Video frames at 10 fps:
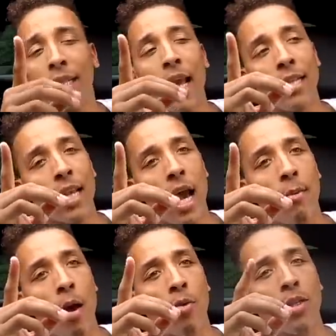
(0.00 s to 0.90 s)
At that
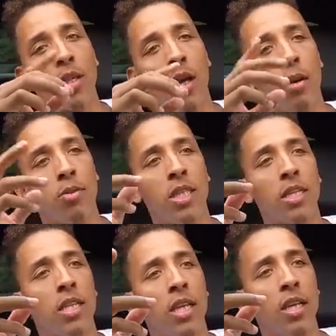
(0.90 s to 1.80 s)
time I was um
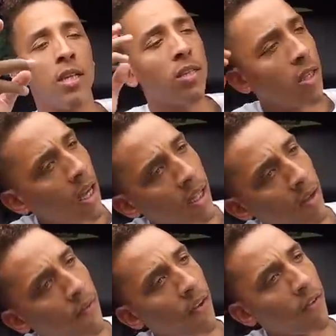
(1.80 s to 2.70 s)
16, I think
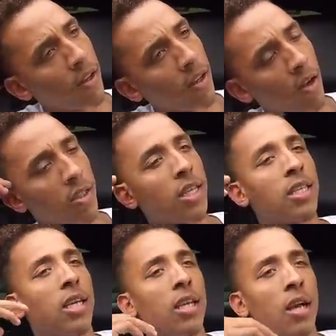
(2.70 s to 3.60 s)
I was 15. No,
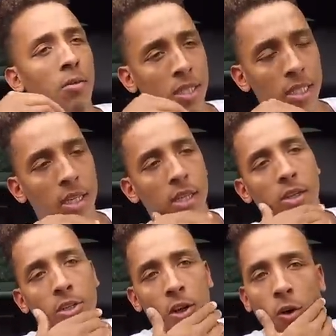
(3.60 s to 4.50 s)
16. I was 16
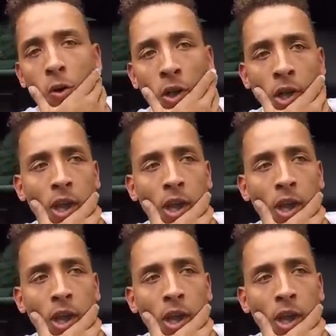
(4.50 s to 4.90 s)
years old.